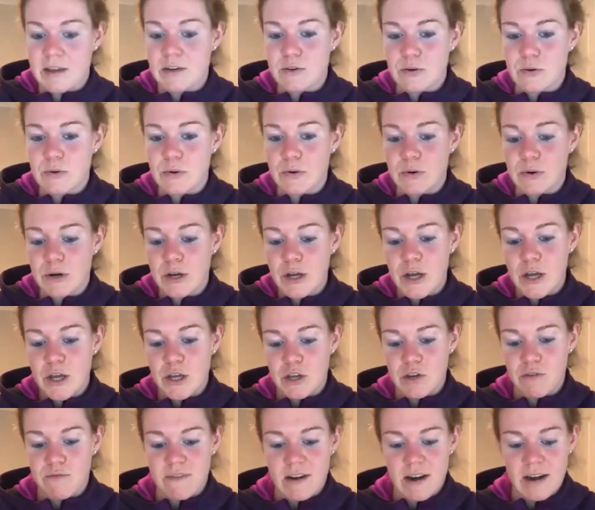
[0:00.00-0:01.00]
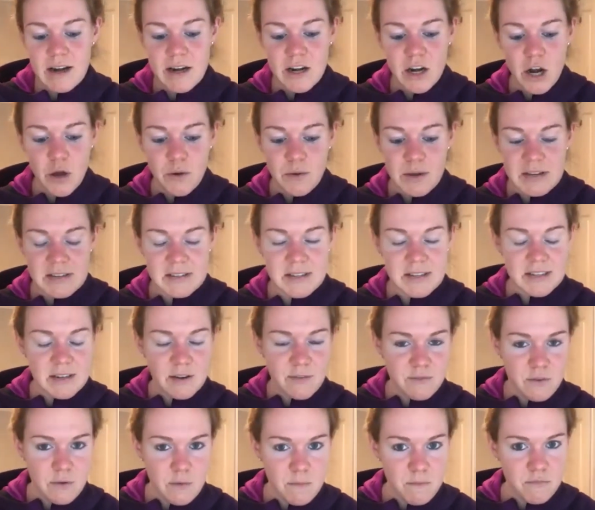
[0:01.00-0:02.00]
or you really notice the
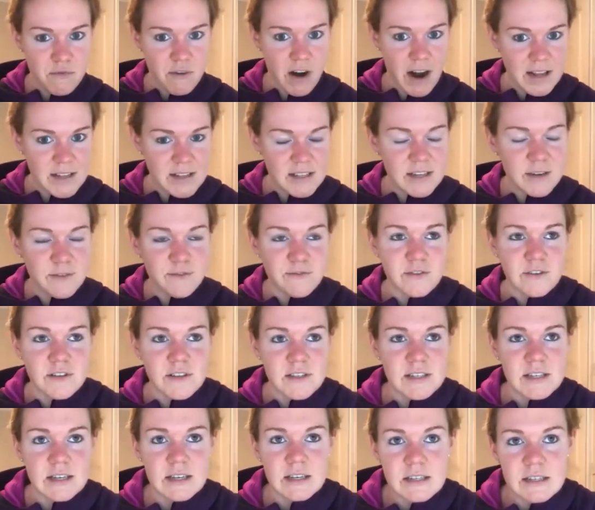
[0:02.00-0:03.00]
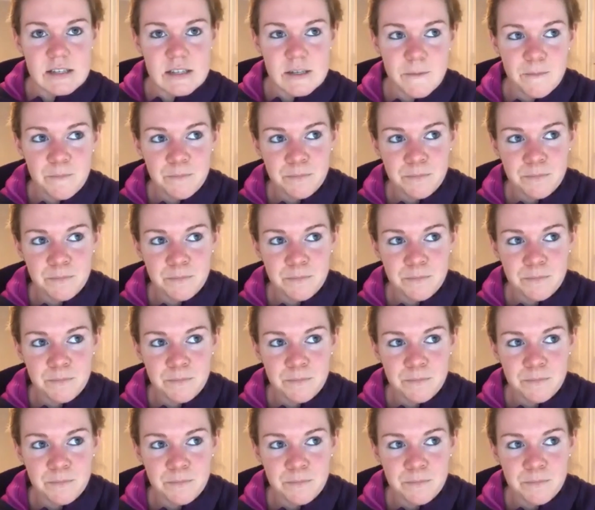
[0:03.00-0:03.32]
different brand differences.